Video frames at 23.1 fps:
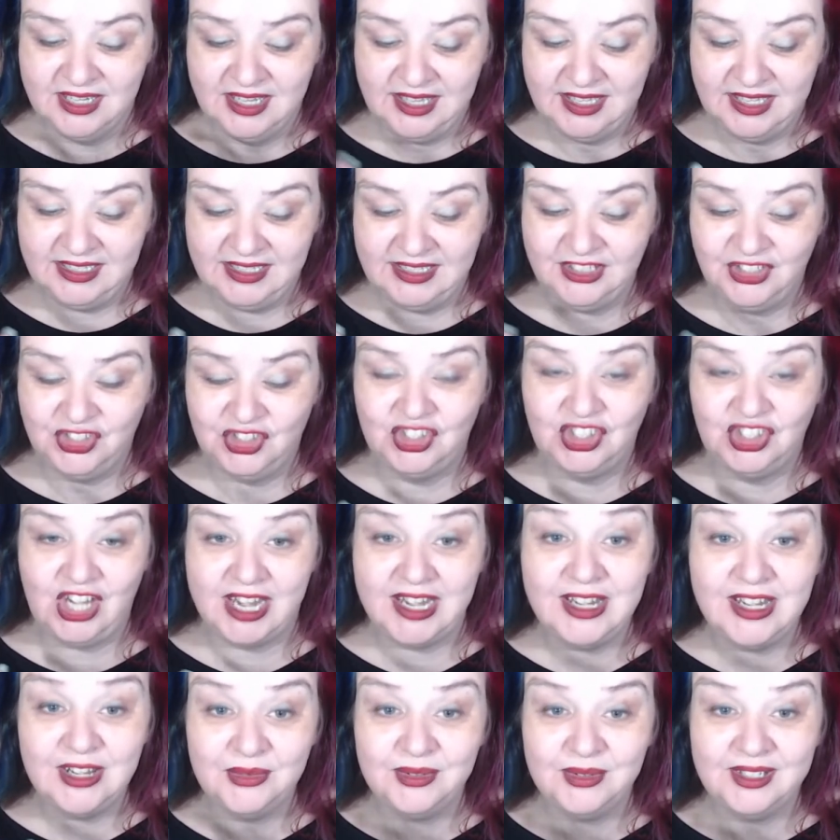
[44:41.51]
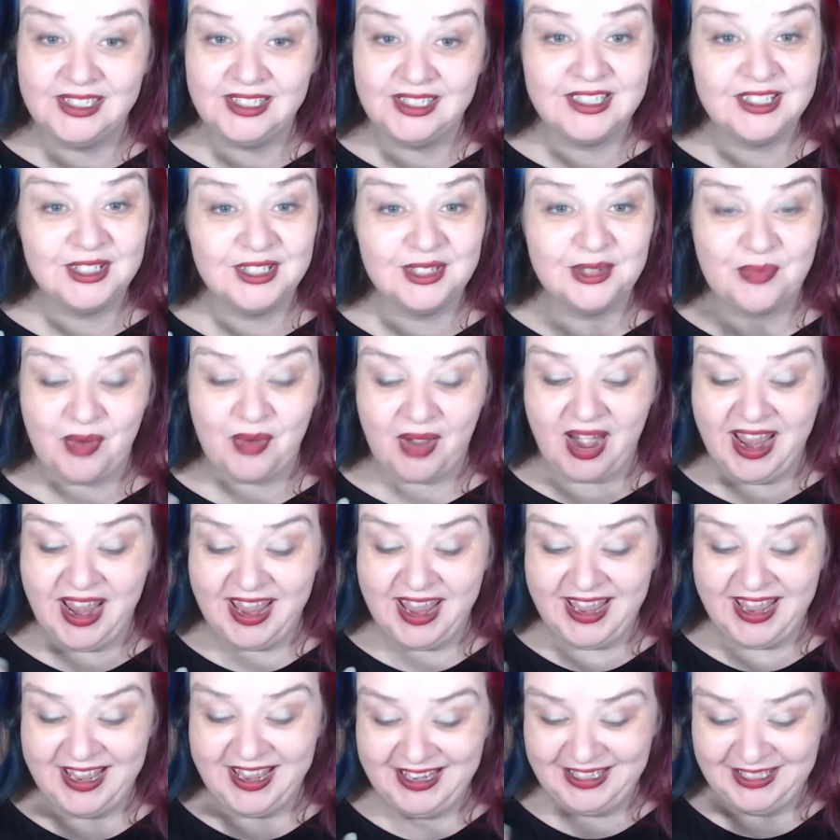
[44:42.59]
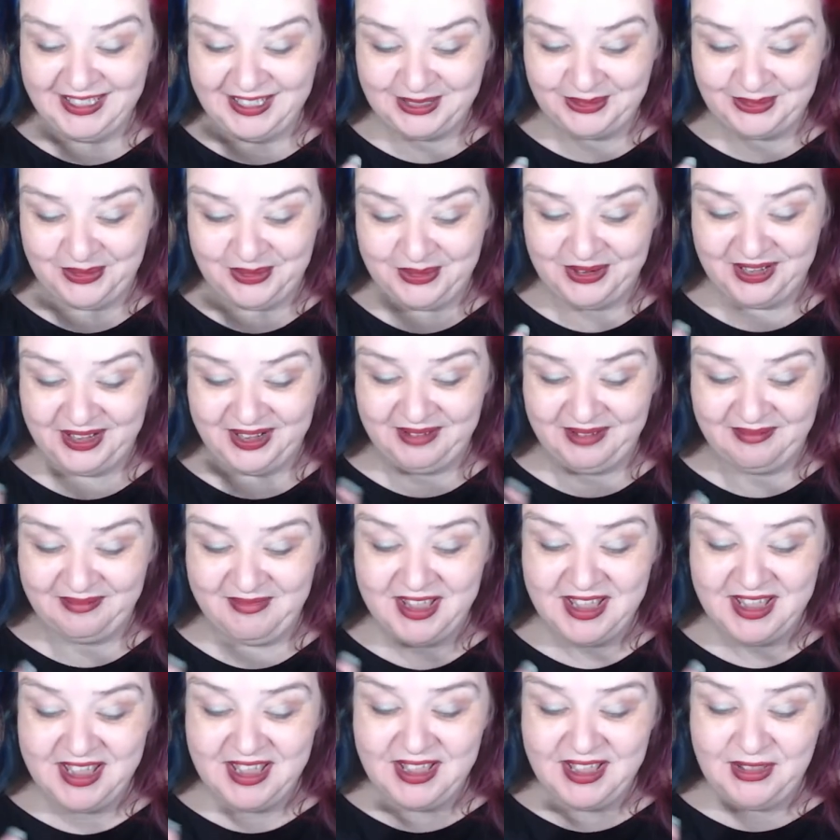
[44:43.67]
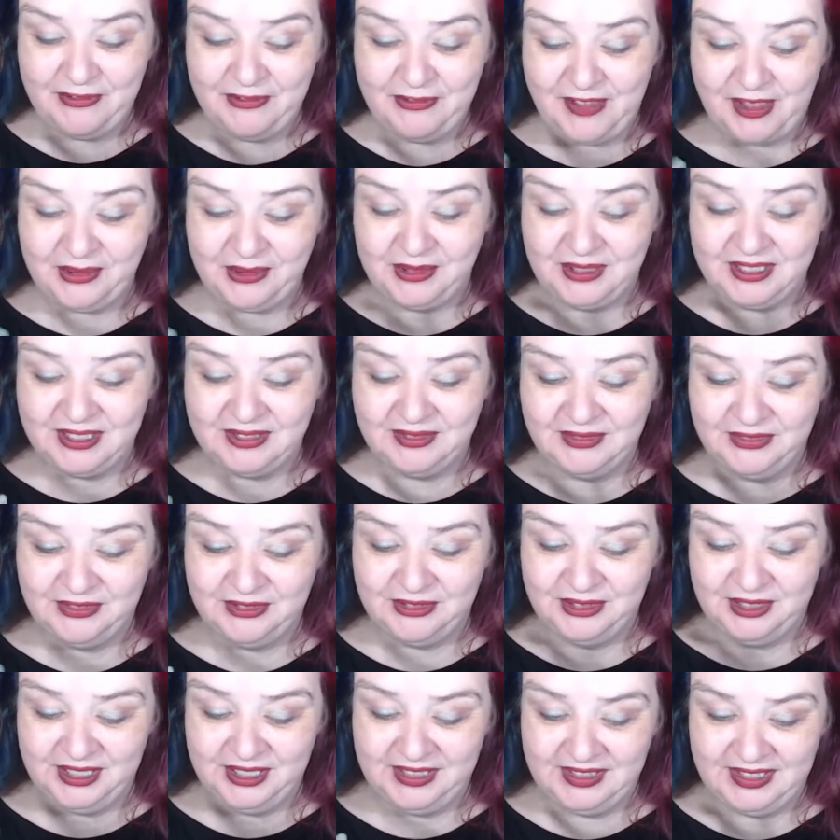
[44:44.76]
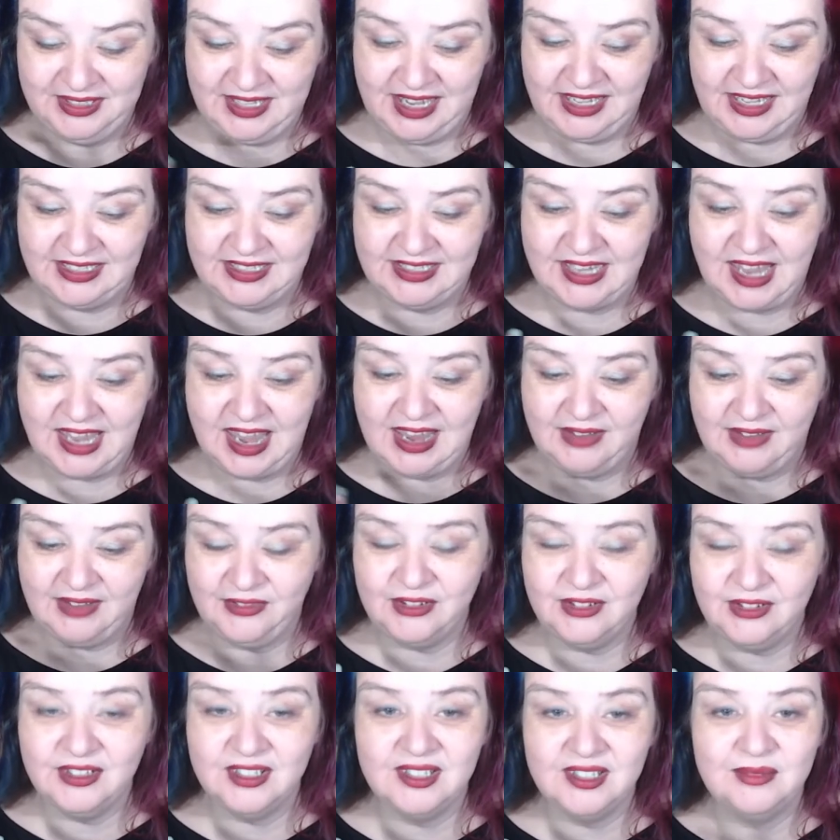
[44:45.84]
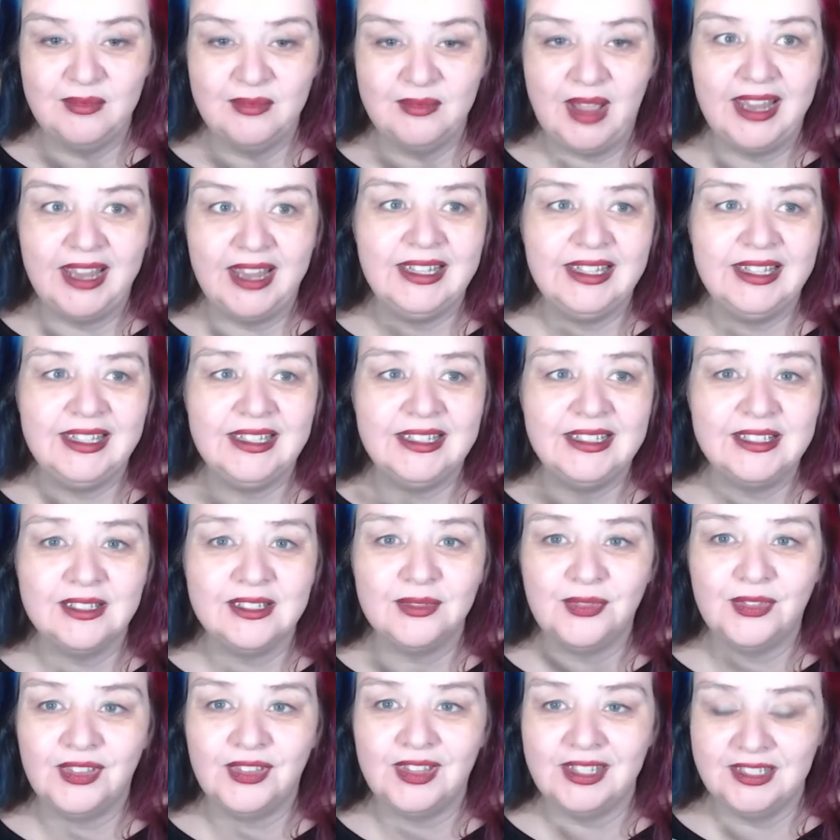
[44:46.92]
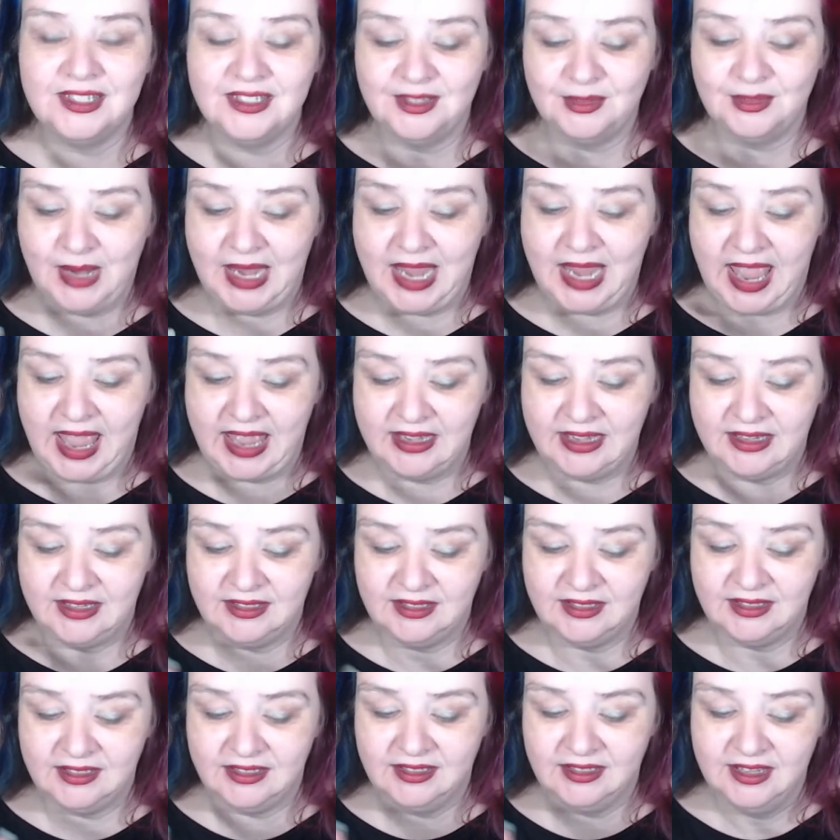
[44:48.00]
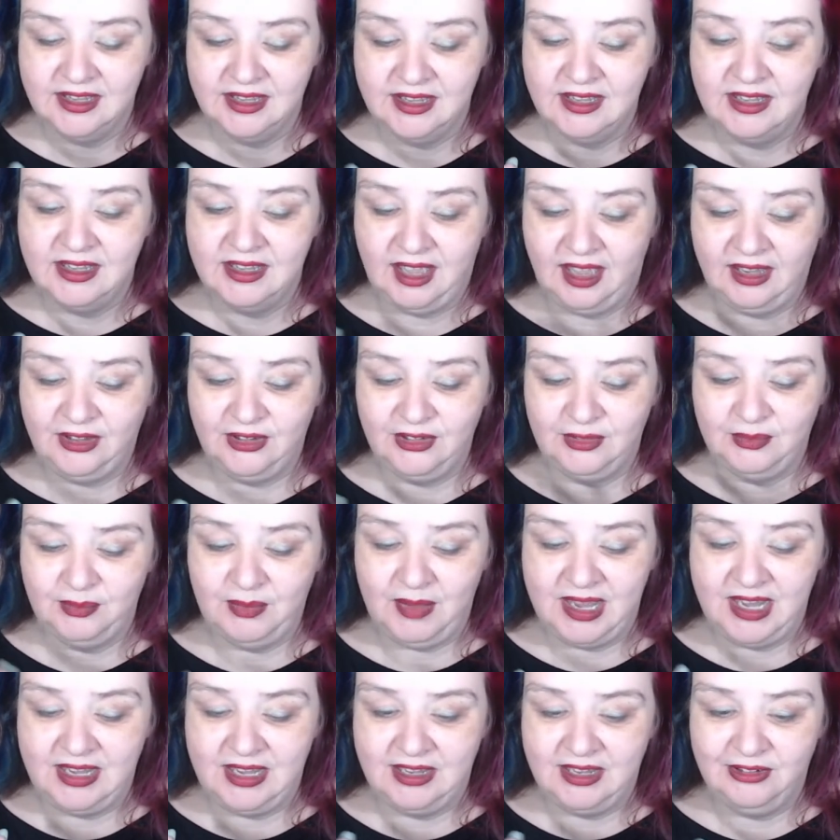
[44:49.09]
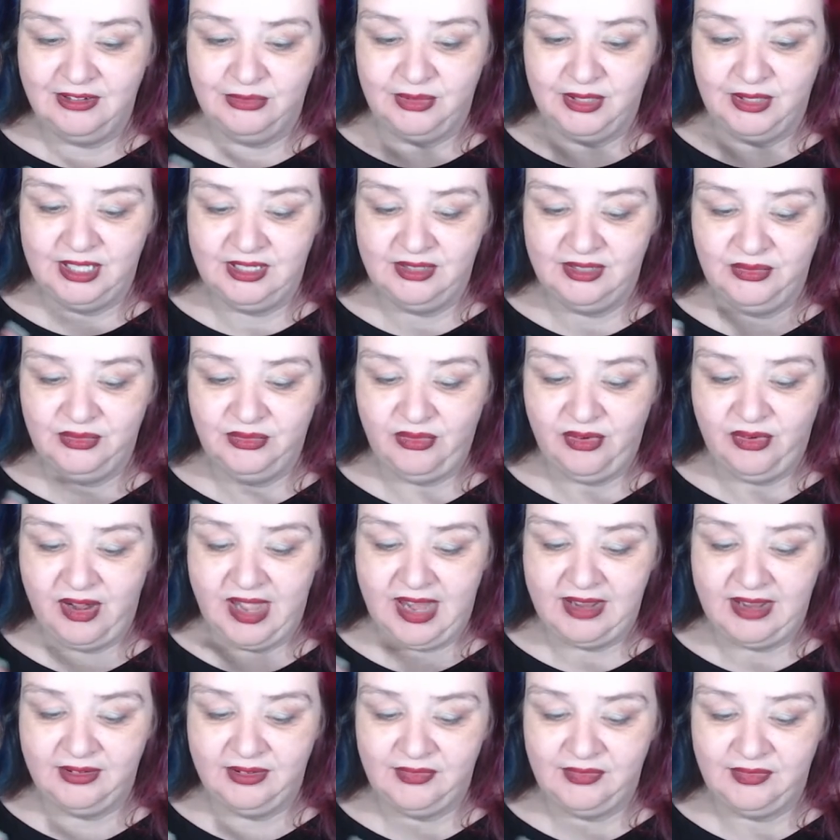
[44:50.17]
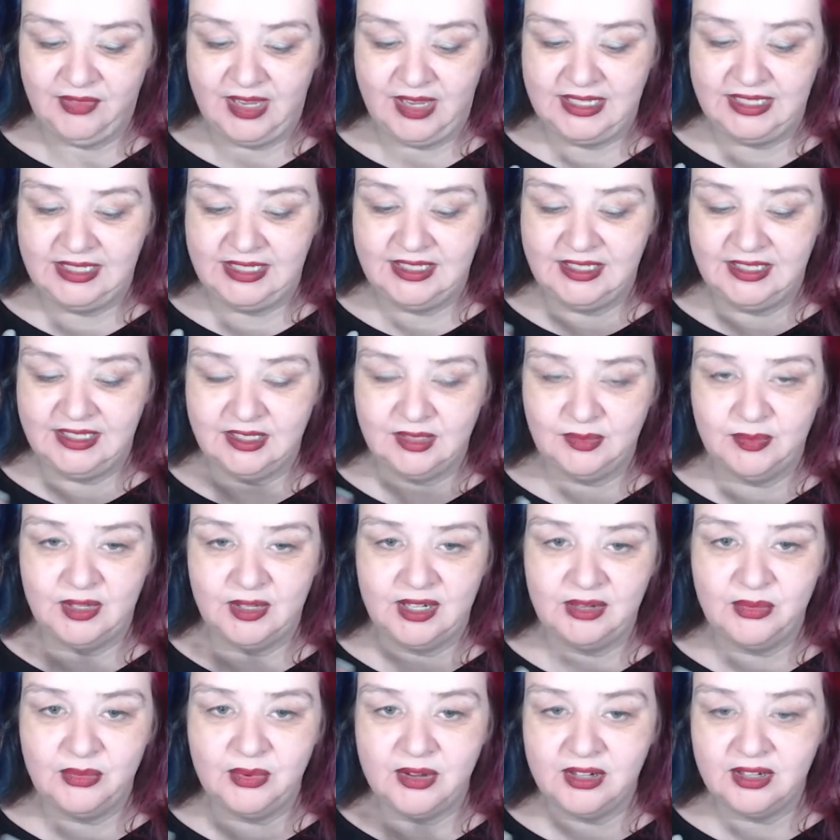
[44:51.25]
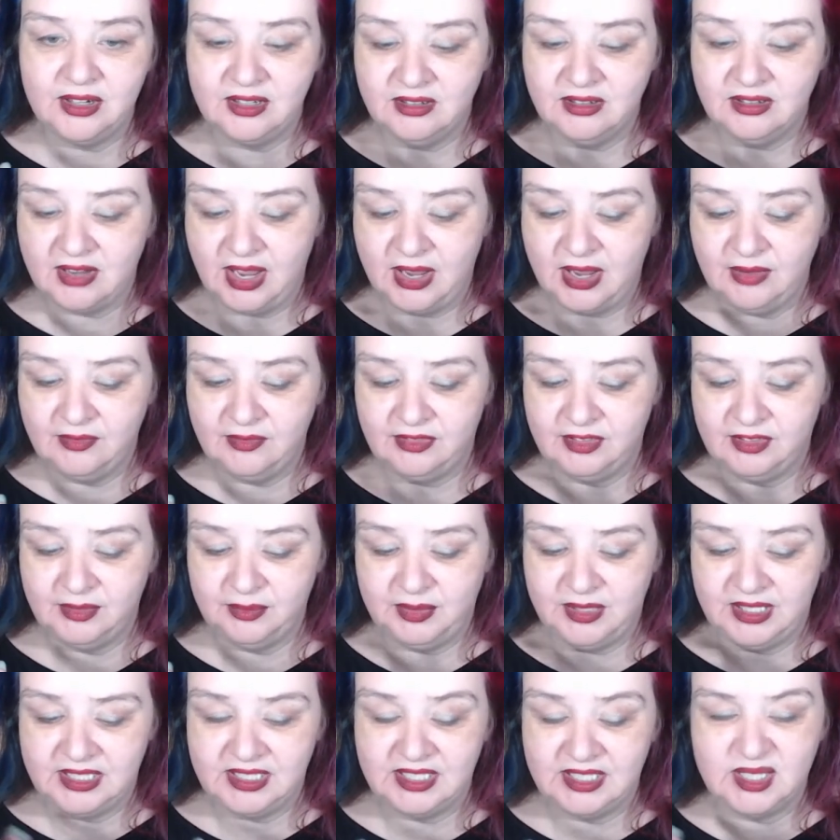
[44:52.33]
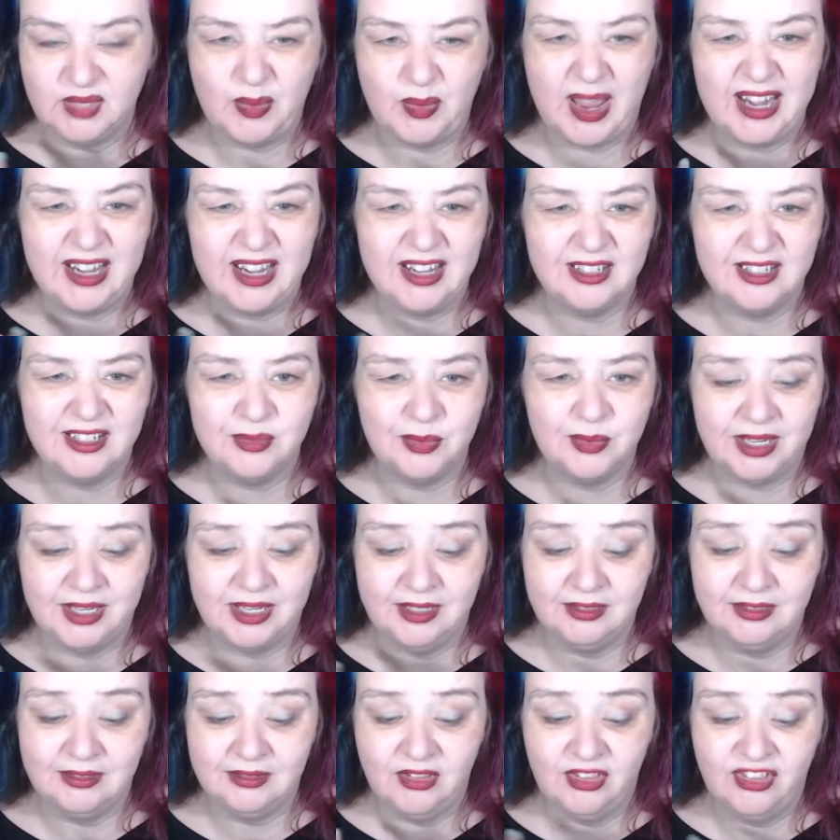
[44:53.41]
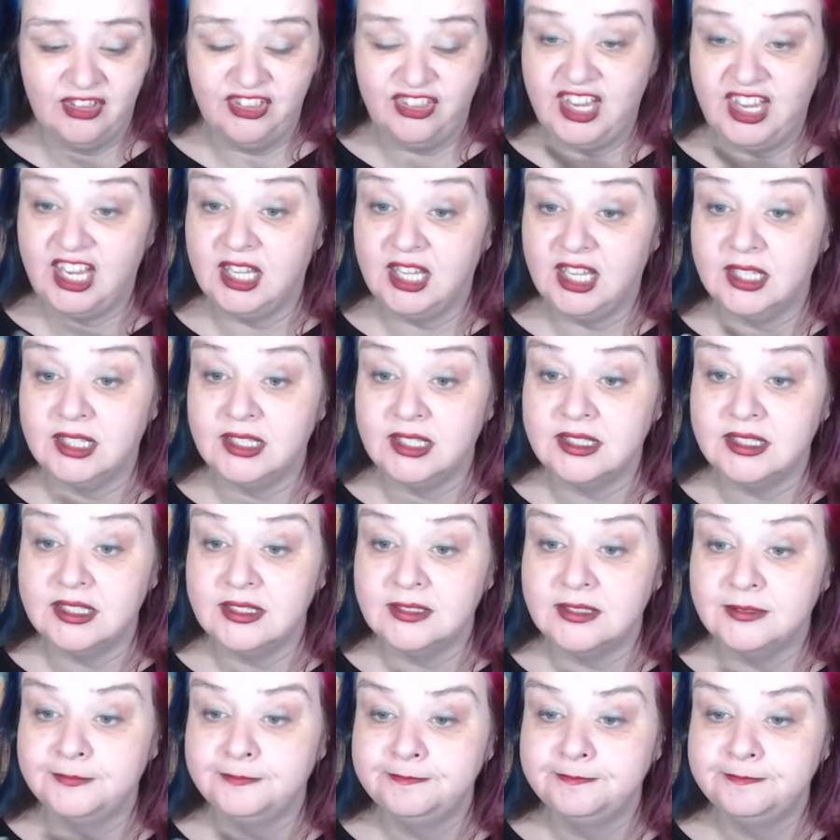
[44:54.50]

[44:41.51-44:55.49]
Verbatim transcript: it is genuinely a surprise what I'm felting for you the next day I've got some ideas of things in my head that I could make if we run out of ideas but I want to hopefully be inspired by things